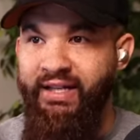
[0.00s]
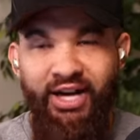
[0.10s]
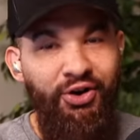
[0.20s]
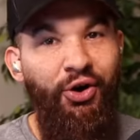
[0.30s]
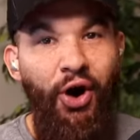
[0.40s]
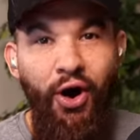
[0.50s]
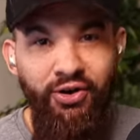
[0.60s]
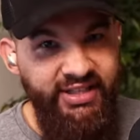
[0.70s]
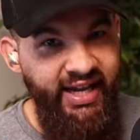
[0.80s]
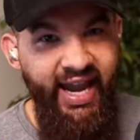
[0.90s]
Tucker
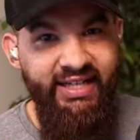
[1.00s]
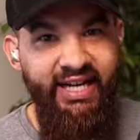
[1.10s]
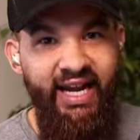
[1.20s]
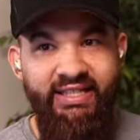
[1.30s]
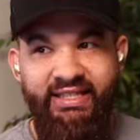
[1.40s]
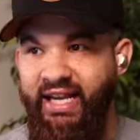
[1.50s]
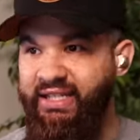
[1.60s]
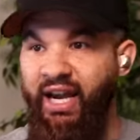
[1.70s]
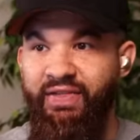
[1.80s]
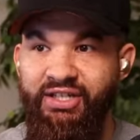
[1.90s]
Carlson can't change this.
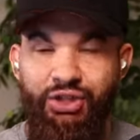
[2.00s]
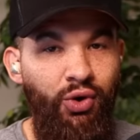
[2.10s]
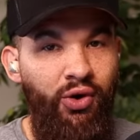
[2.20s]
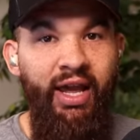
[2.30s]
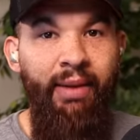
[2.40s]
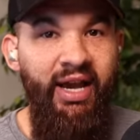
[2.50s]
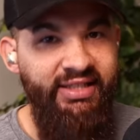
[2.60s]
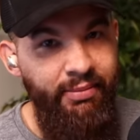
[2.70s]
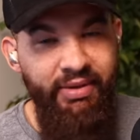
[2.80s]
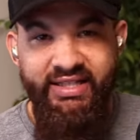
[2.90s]
This dude on
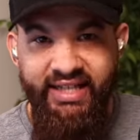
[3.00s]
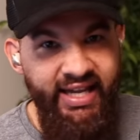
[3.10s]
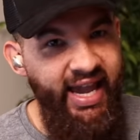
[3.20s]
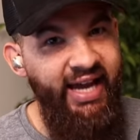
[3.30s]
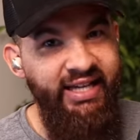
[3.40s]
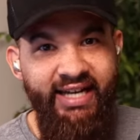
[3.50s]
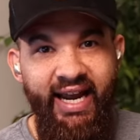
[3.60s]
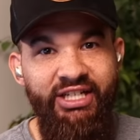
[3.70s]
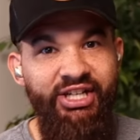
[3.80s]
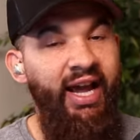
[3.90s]
MSNBC can't
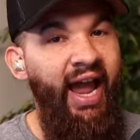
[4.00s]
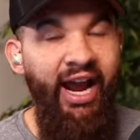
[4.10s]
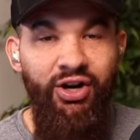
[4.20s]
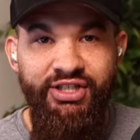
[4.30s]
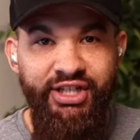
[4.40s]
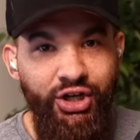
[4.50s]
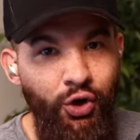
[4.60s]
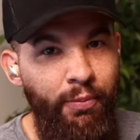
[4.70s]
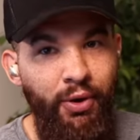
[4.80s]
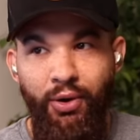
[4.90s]
change it. Anderson
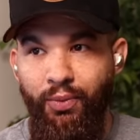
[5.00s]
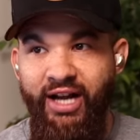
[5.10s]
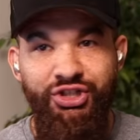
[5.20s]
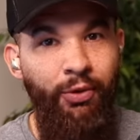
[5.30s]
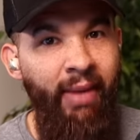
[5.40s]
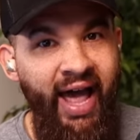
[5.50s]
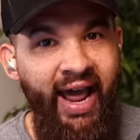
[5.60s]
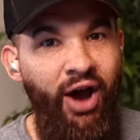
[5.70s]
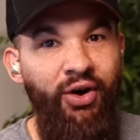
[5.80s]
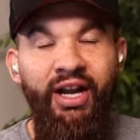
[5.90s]
Cooper, Rachel
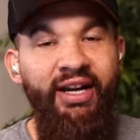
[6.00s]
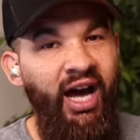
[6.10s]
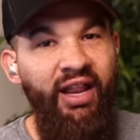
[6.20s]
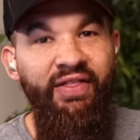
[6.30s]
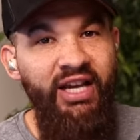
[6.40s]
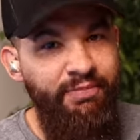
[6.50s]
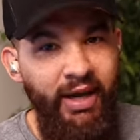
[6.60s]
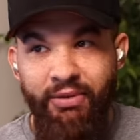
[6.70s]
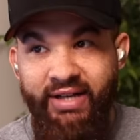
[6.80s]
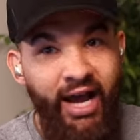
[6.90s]
Maddow, none of these
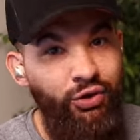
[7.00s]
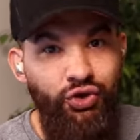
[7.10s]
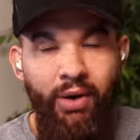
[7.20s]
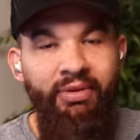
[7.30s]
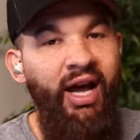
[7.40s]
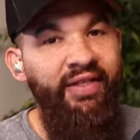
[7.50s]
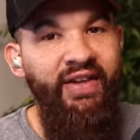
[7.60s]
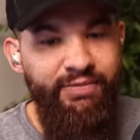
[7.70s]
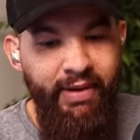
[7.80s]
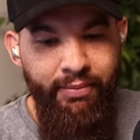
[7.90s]
people, Donald Trump, none of
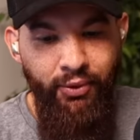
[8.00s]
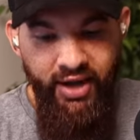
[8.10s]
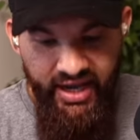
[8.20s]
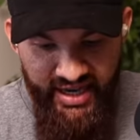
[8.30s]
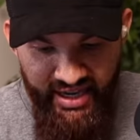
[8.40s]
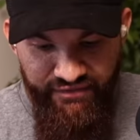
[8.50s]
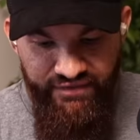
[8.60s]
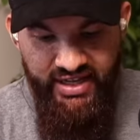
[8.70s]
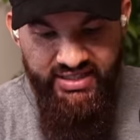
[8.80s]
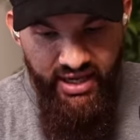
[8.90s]
these people can
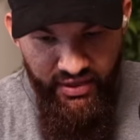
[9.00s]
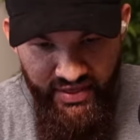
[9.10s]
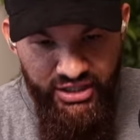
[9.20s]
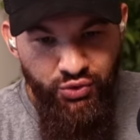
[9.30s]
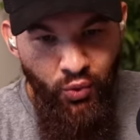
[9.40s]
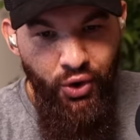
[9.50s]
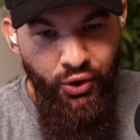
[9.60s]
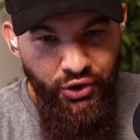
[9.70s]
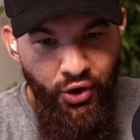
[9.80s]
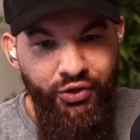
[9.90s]
fix this
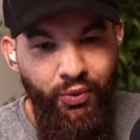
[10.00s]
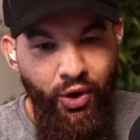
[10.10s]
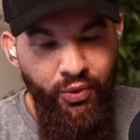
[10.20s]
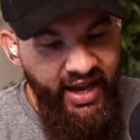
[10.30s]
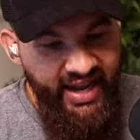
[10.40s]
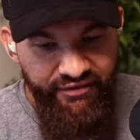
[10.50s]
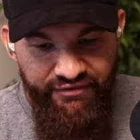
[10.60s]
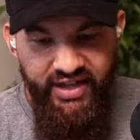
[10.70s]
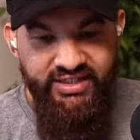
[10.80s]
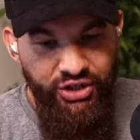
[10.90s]
world on their own. They can't
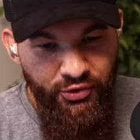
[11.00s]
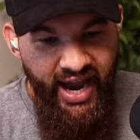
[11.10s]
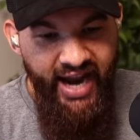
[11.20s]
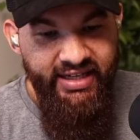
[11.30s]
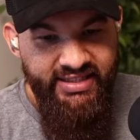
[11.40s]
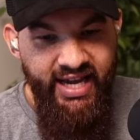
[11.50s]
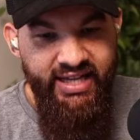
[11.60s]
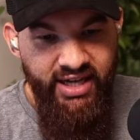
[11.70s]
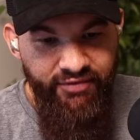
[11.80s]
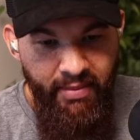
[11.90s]
fix the United
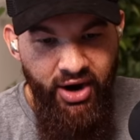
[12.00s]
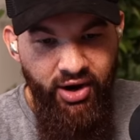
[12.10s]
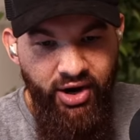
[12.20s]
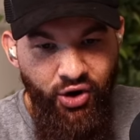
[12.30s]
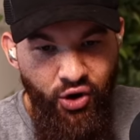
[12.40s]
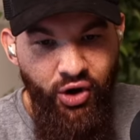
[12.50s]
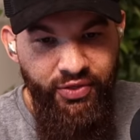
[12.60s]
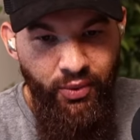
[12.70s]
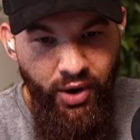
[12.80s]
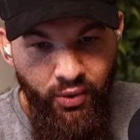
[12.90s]
States of America on
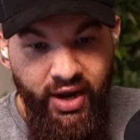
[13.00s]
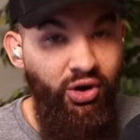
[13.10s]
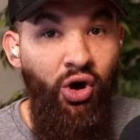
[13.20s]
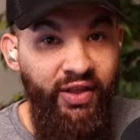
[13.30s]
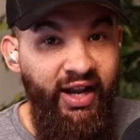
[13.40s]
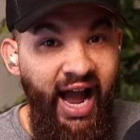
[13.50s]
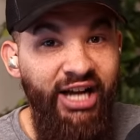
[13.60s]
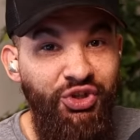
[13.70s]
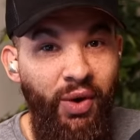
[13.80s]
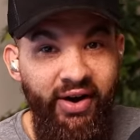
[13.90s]
their own. On the
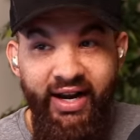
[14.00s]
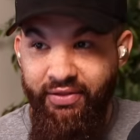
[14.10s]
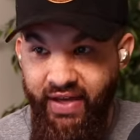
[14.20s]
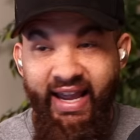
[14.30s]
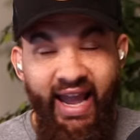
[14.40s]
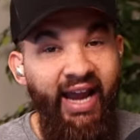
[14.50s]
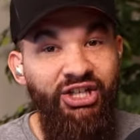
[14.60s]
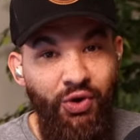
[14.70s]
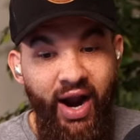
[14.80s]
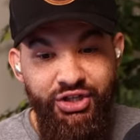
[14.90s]
contrary, they can
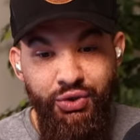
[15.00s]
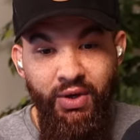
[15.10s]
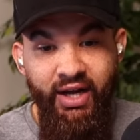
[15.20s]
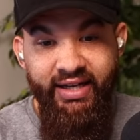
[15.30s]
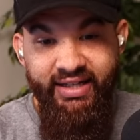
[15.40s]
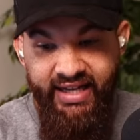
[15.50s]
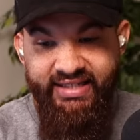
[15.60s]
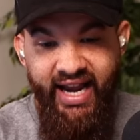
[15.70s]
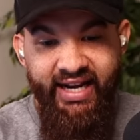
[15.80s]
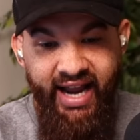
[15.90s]
try to
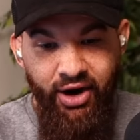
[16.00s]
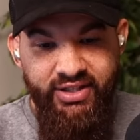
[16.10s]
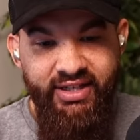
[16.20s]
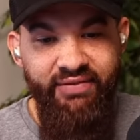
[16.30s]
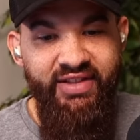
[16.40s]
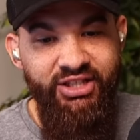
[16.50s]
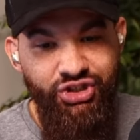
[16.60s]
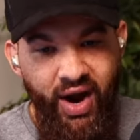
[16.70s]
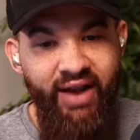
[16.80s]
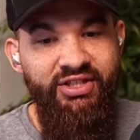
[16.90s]
dictate a narrative that
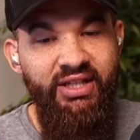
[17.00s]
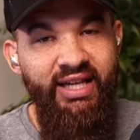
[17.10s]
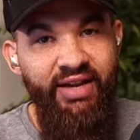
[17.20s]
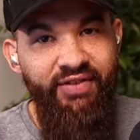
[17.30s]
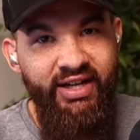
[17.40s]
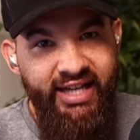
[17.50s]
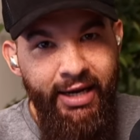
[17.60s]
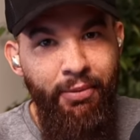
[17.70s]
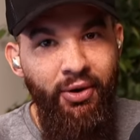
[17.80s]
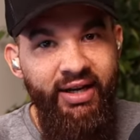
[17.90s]
drives us even
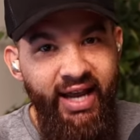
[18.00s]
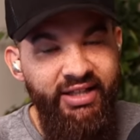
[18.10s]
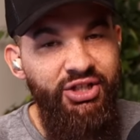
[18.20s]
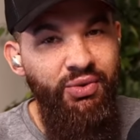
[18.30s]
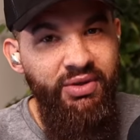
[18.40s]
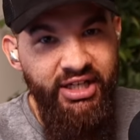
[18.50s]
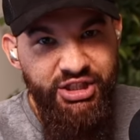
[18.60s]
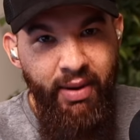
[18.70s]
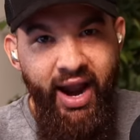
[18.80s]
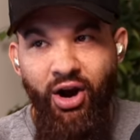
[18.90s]
deeper into
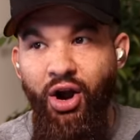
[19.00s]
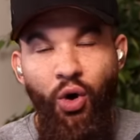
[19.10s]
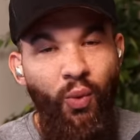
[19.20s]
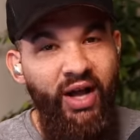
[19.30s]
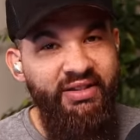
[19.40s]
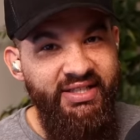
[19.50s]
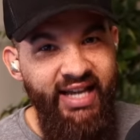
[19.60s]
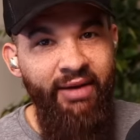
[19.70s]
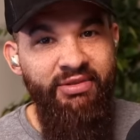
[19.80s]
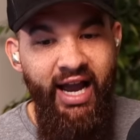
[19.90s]
despair while at the
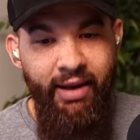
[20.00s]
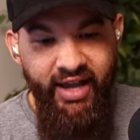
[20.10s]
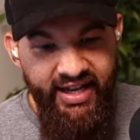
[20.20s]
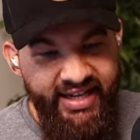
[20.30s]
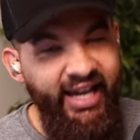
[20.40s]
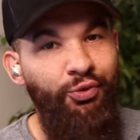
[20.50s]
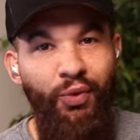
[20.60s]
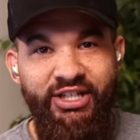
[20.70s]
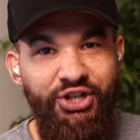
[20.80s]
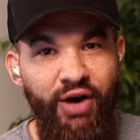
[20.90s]
same time getting
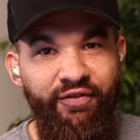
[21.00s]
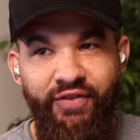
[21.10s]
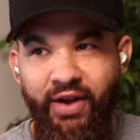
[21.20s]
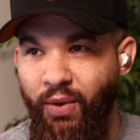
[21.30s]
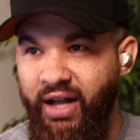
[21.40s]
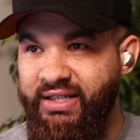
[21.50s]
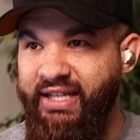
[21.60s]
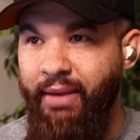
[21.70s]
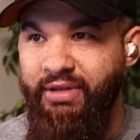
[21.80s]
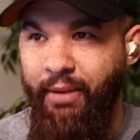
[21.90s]
rich off of it, while at the
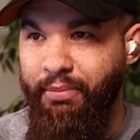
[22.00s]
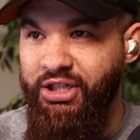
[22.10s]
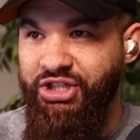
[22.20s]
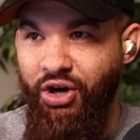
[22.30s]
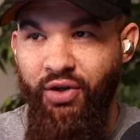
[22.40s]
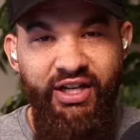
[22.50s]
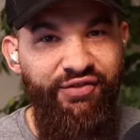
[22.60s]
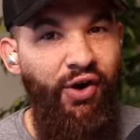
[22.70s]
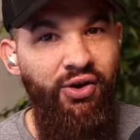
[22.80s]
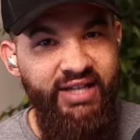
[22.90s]
same time pushing all these
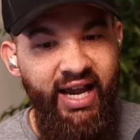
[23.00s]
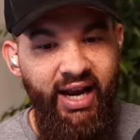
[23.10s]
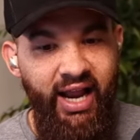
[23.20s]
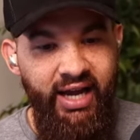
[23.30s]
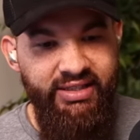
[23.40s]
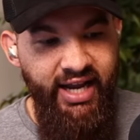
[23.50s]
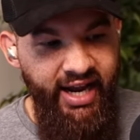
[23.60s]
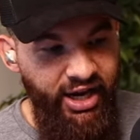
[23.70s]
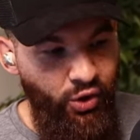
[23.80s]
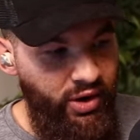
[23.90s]
false headlines
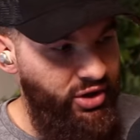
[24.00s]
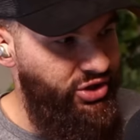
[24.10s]
in order